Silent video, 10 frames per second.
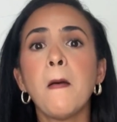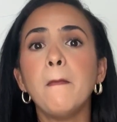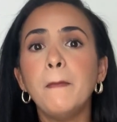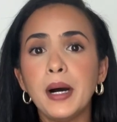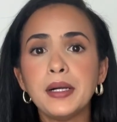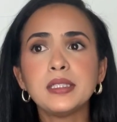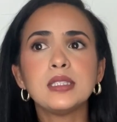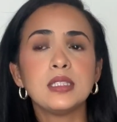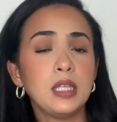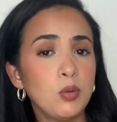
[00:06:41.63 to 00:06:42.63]
but
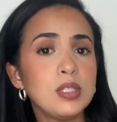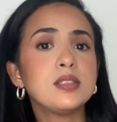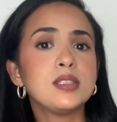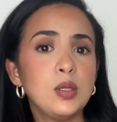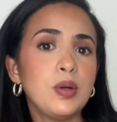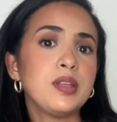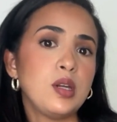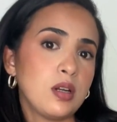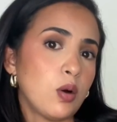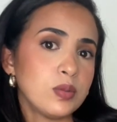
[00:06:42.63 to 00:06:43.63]
they will still wear their
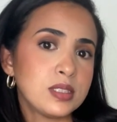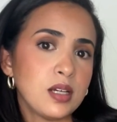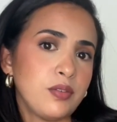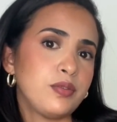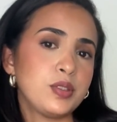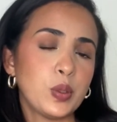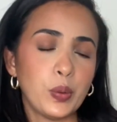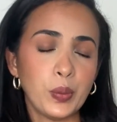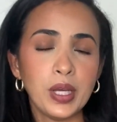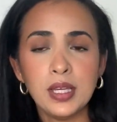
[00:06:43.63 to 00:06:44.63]
own stuff.
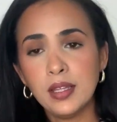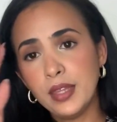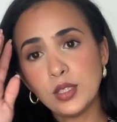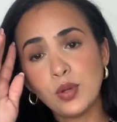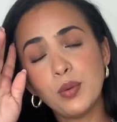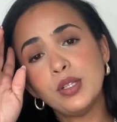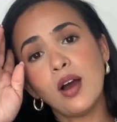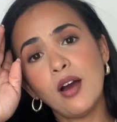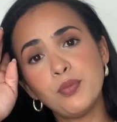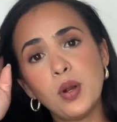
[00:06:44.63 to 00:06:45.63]
So that's why we don't
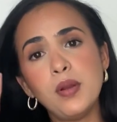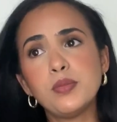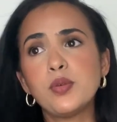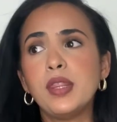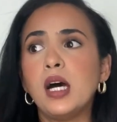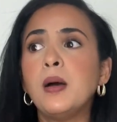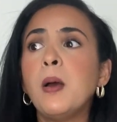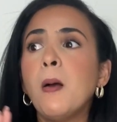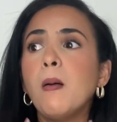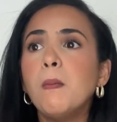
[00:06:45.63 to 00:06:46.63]
have problems with that.
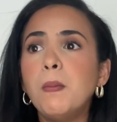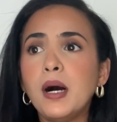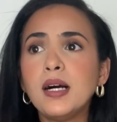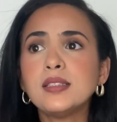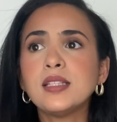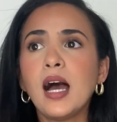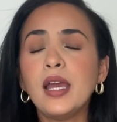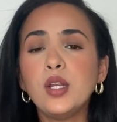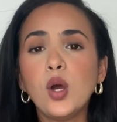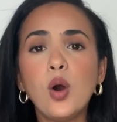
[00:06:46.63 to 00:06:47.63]
But I
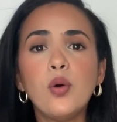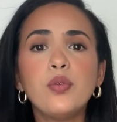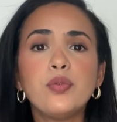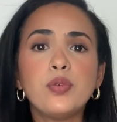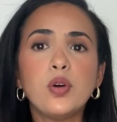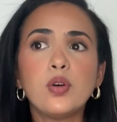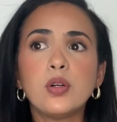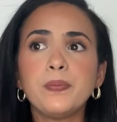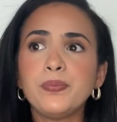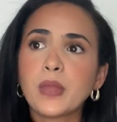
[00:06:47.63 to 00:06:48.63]
know for
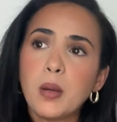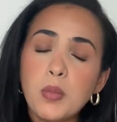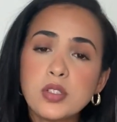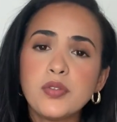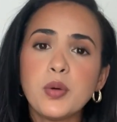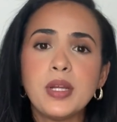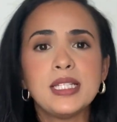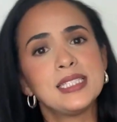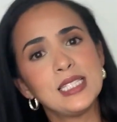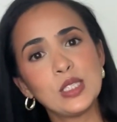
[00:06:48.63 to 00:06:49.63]
most of the
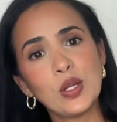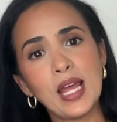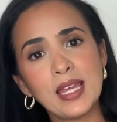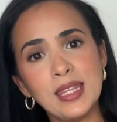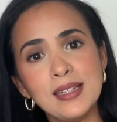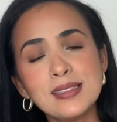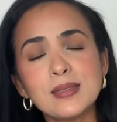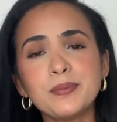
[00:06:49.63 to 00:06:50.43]
weddings it's not like this.